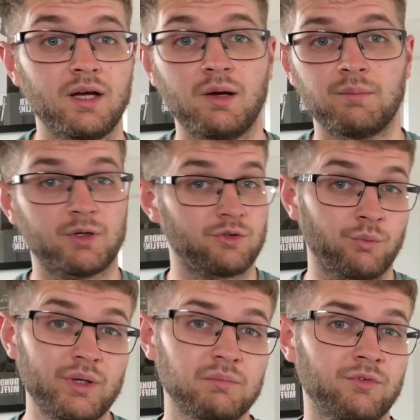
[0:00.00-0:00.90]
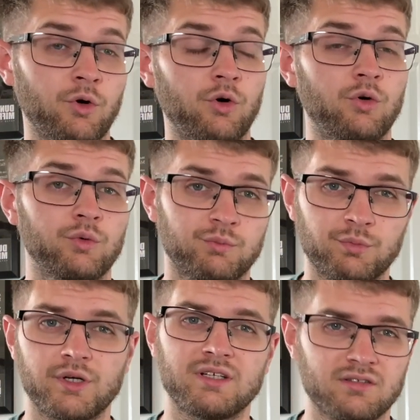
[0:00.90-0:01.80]
because the week before was
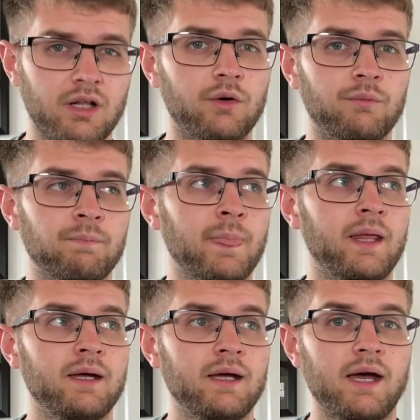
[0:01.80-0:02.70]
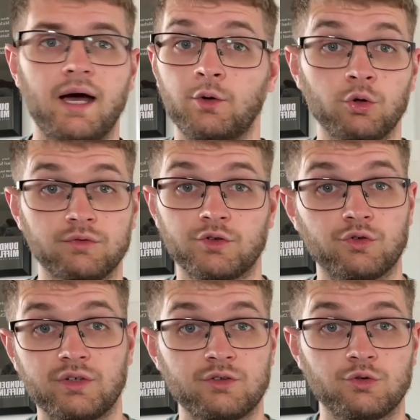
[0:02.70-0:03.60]
pretty slow and all of a
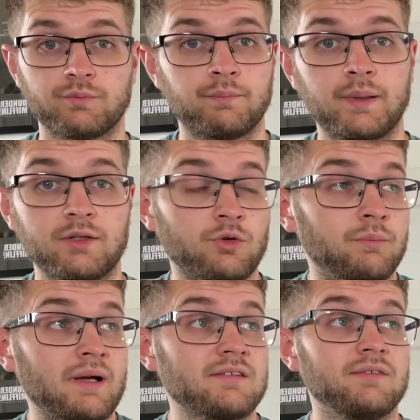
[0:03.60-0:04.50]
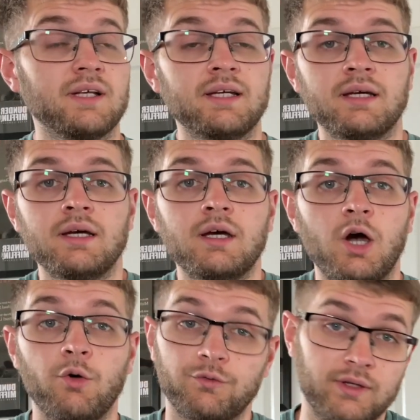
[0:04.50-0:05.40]
sudden it just picked up massively.
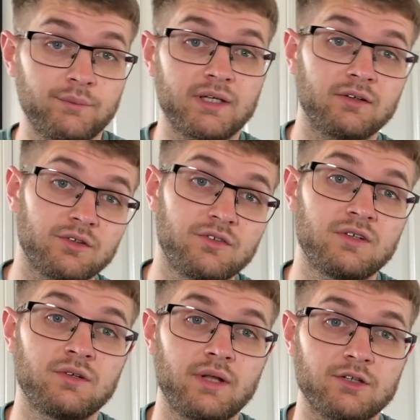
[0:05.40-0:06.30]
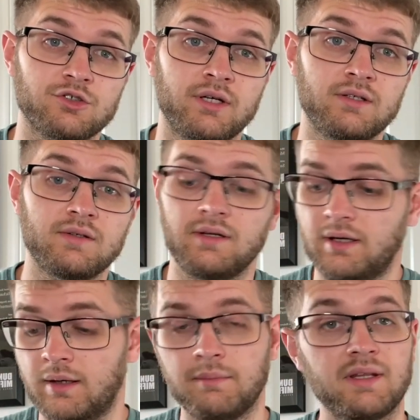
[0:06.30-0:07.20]
Hopefully we can continue that trend.
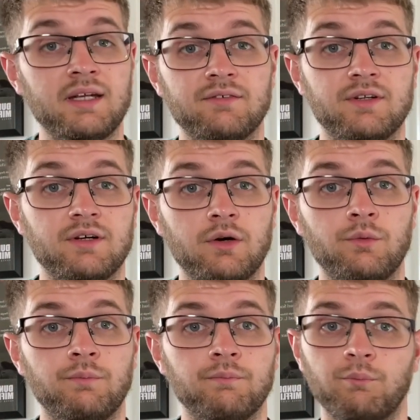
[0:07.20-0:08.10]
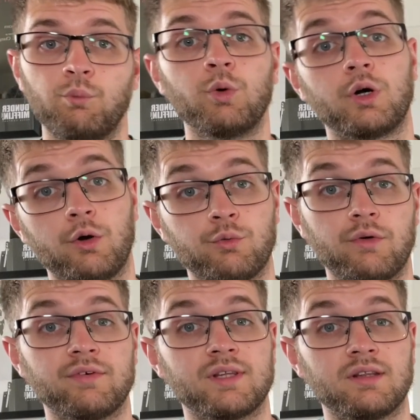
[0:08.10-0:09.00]
At the end of the video, we'll go through
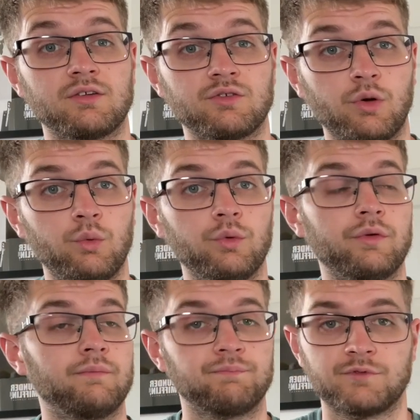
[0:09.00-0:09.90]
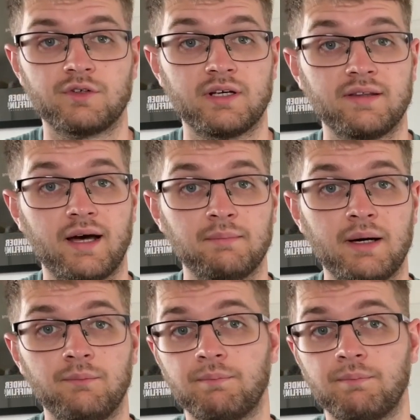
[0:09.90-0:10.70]
everything that's sold to hit that amount.